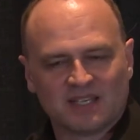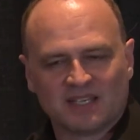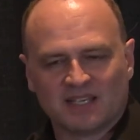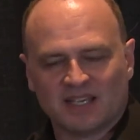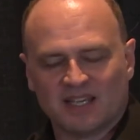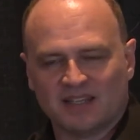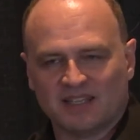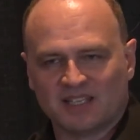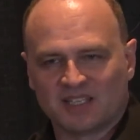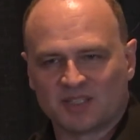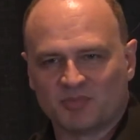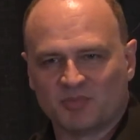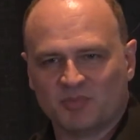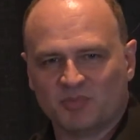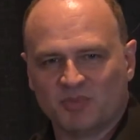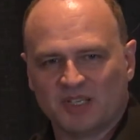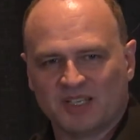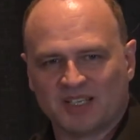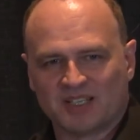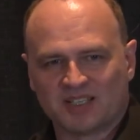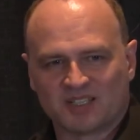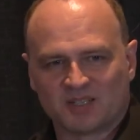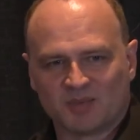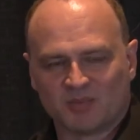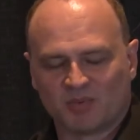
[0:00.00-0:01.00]
and this
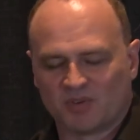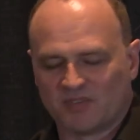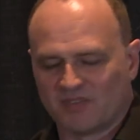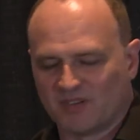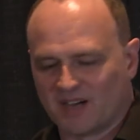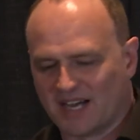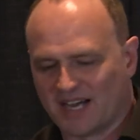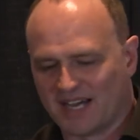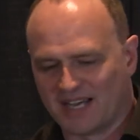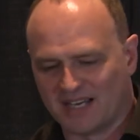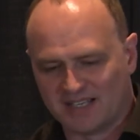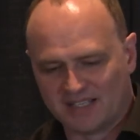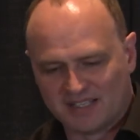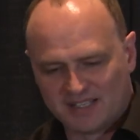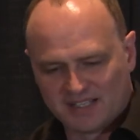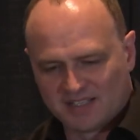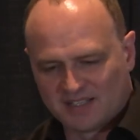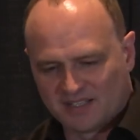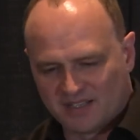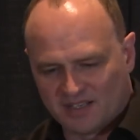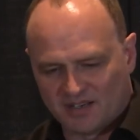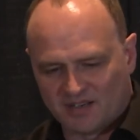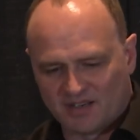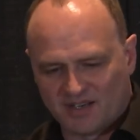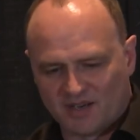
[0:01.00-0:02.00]
begins to provide
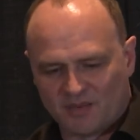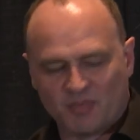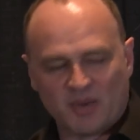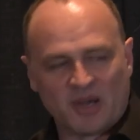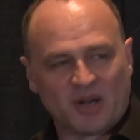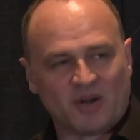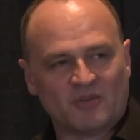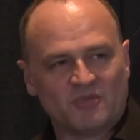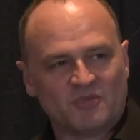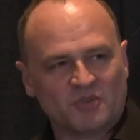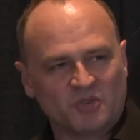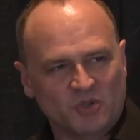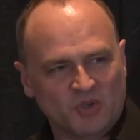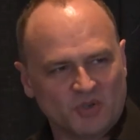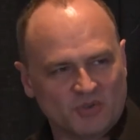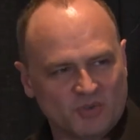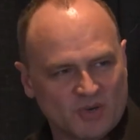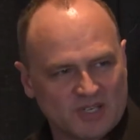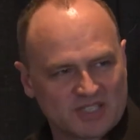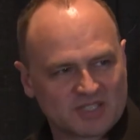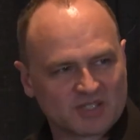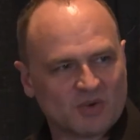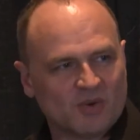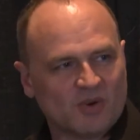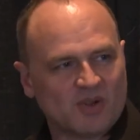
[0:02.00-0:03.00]
a better view of
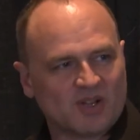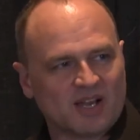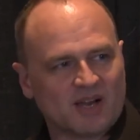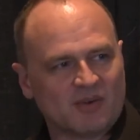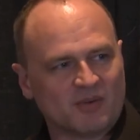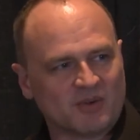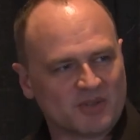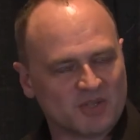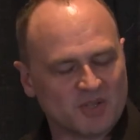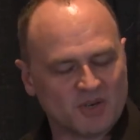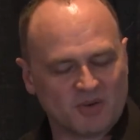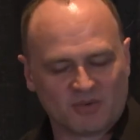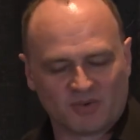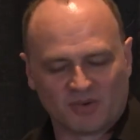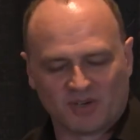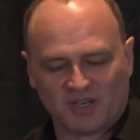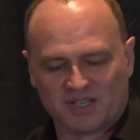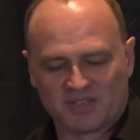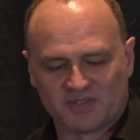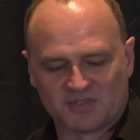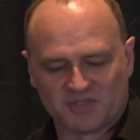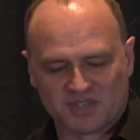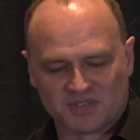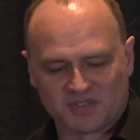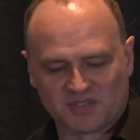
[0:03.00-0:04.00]
what's going on with the
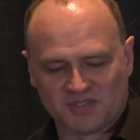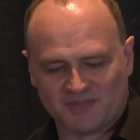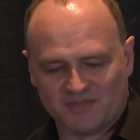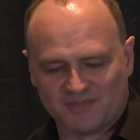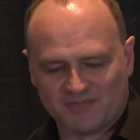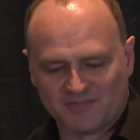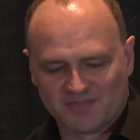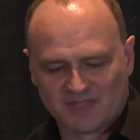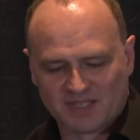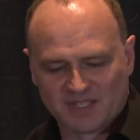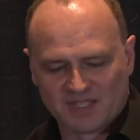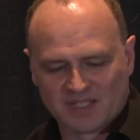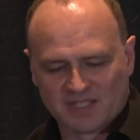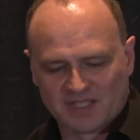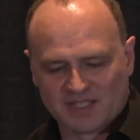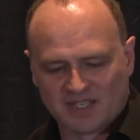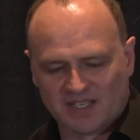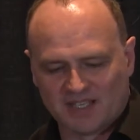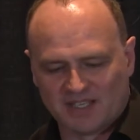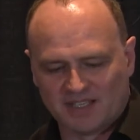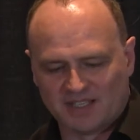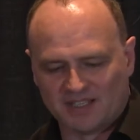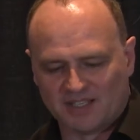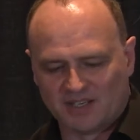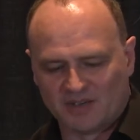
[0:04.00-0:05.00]
overall system.
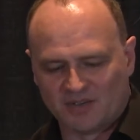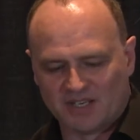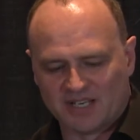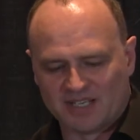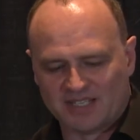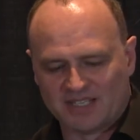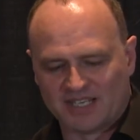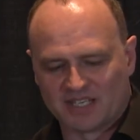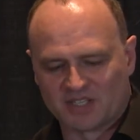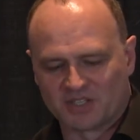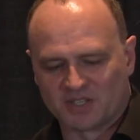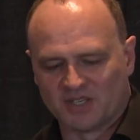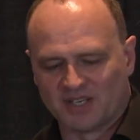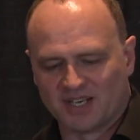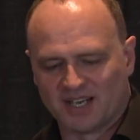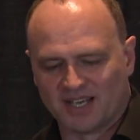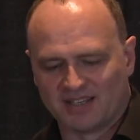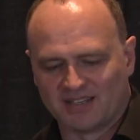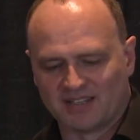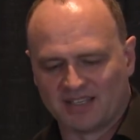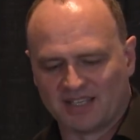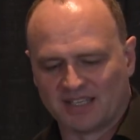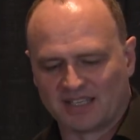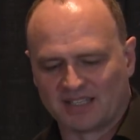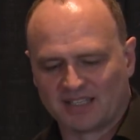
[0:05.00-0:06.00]
In addition, I
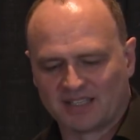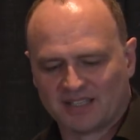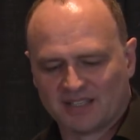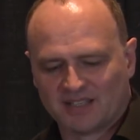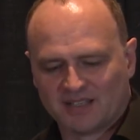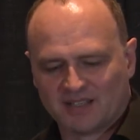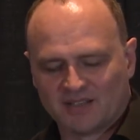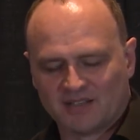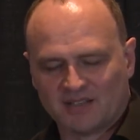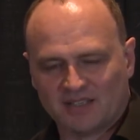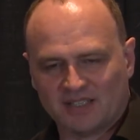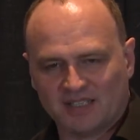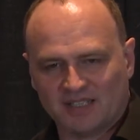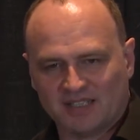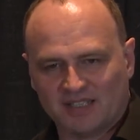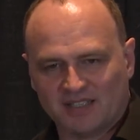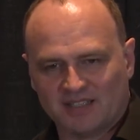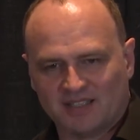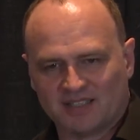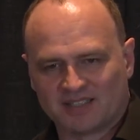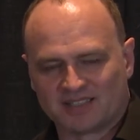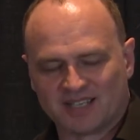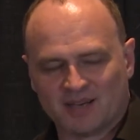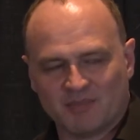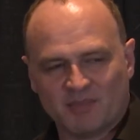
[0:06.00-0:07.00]
think the
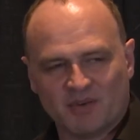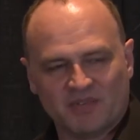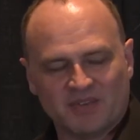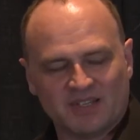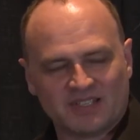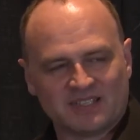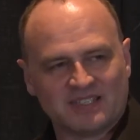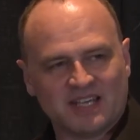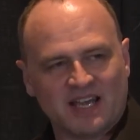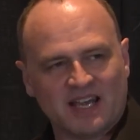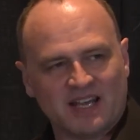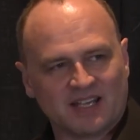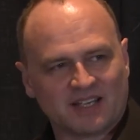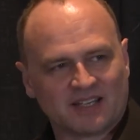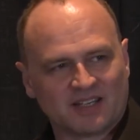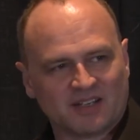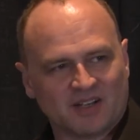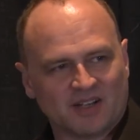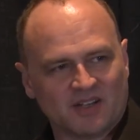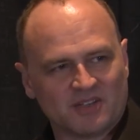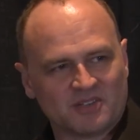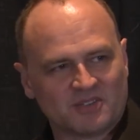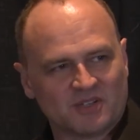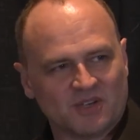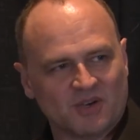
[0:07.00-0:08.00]
sum of this data can
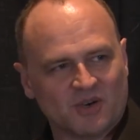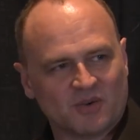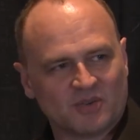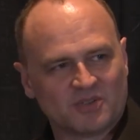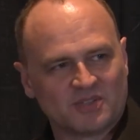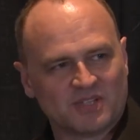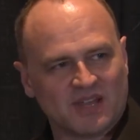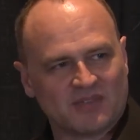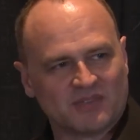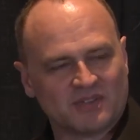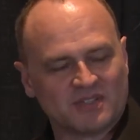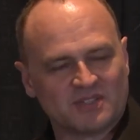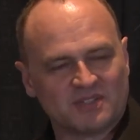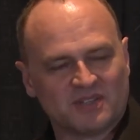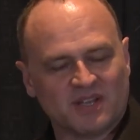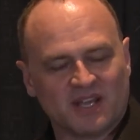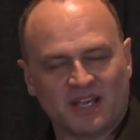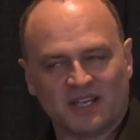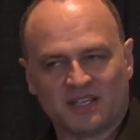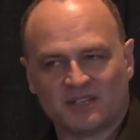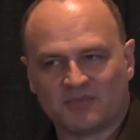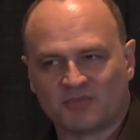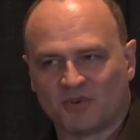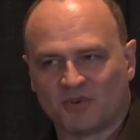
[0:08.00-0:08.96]
also set the stage